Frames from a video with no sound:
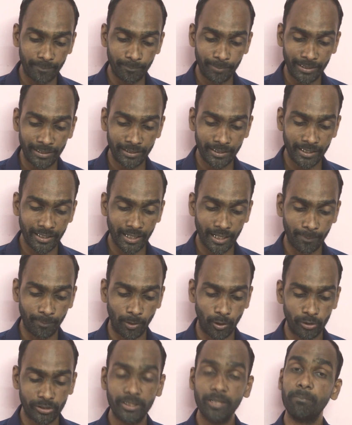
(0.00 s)
bringing
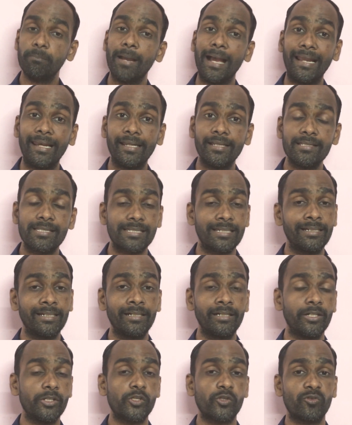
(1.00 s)
about the balance in
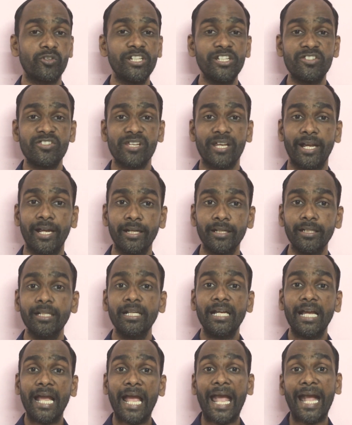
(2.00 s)
industries and
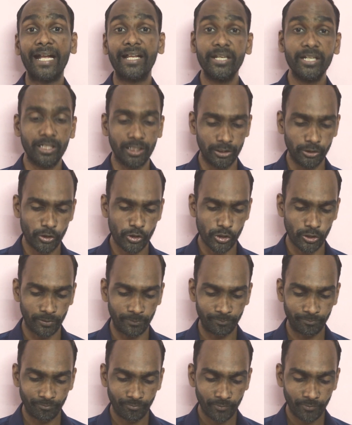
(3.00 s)
agriculture.